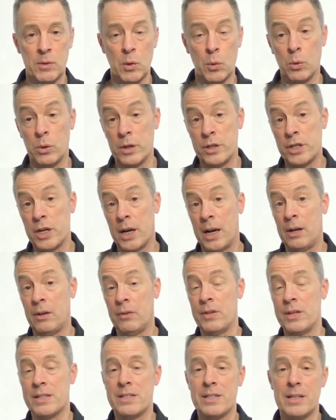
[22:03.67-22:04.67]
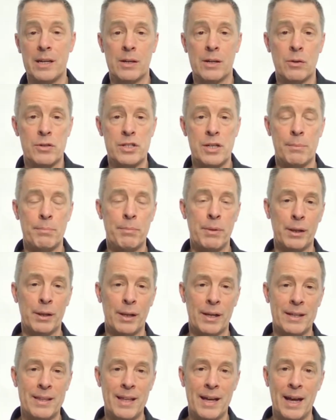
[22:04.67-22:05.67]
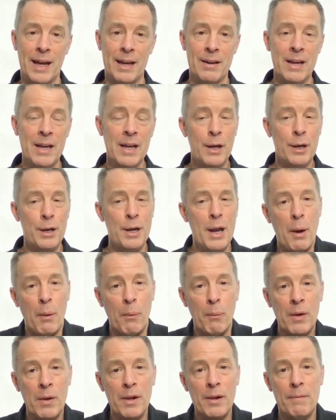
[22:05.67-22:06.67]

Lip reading: or a child that's sick or something like that. Now,